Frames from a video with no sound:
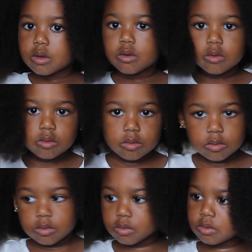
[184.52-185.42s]
tangles.
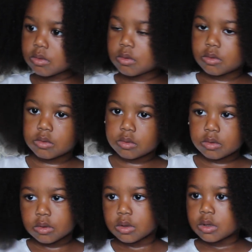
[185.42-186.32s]
As you can see,
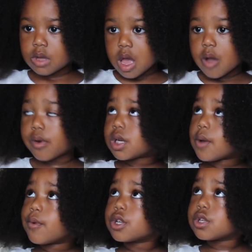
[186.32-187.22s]
we
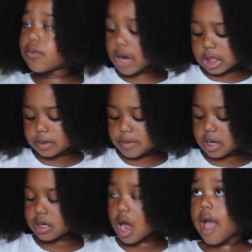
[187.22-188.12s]
retained a
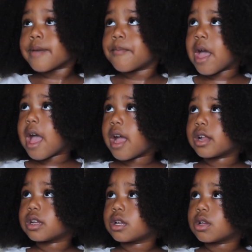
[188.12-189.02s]
lot of moisture and
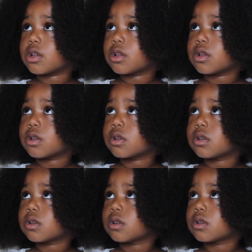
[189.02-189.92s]
her hair is very
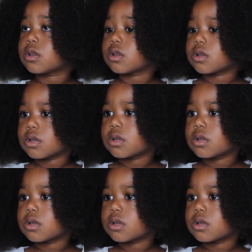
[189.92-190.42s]
shiny.